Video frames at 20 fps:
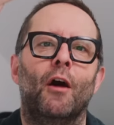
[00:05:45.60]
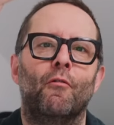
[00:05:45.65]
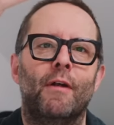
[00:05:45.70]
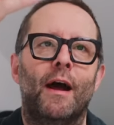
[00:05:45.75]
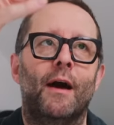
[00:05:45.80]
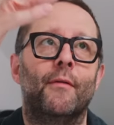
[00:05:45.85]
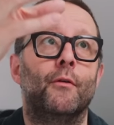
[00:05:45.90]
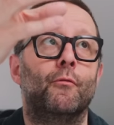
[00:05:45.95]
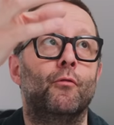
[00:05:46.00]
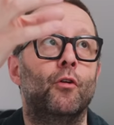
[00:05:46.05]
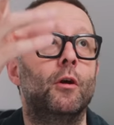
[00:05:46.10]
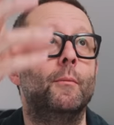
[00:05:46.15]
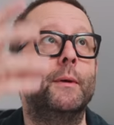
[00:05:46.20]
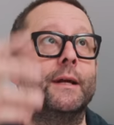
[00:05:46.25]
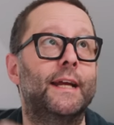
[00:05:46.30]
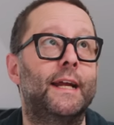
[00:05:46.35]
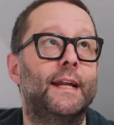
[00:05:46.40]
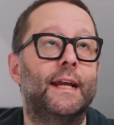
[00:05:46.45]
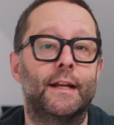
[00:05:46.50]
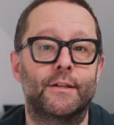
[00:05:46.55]
around the room and
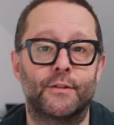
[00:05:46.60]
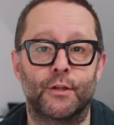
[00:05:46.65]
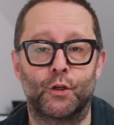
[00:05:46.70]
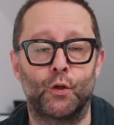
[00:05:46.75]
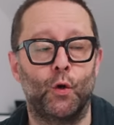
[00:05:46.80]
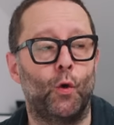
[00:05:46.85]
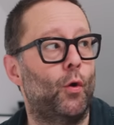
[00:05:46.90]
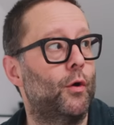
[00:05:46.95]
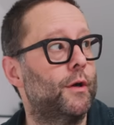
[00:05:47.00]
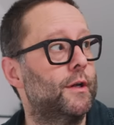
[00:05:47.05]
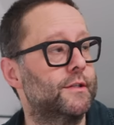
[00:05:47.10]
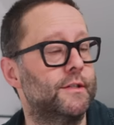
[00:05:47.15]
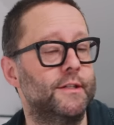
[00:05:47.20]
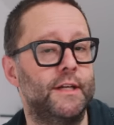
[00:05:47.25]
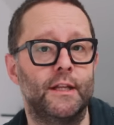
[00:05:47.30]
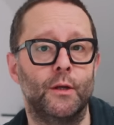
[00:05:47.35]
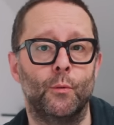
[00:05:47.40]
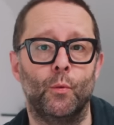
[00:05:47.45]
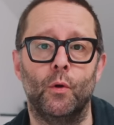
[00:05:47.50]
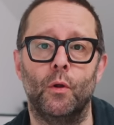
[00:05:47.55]
getting into the corners and
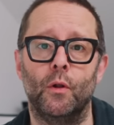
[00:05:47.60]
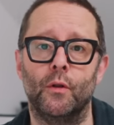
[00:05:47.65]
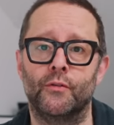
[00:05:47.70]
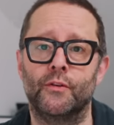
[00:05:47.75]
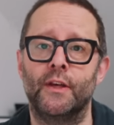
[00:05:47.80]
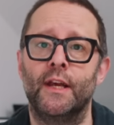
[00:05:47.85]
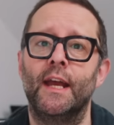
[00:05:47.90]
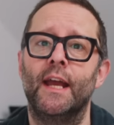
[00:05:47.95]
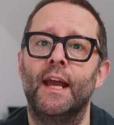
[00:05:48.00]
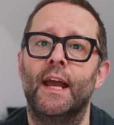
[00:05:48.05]
near the walls,